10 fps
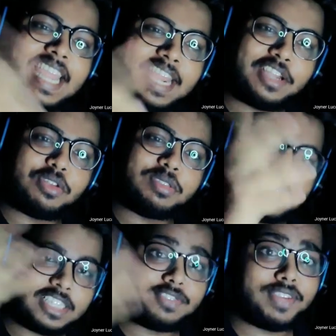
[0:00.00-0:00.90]
into
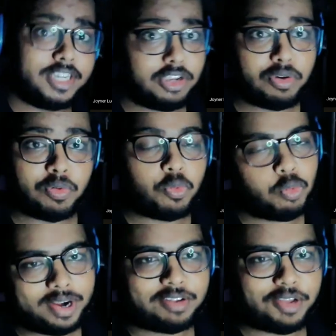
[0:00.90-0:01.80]
this video
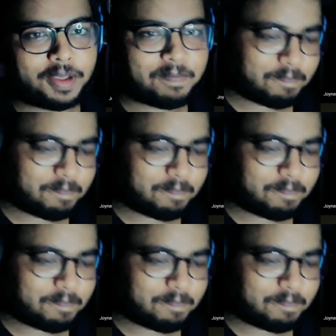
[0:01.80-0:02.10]
right away.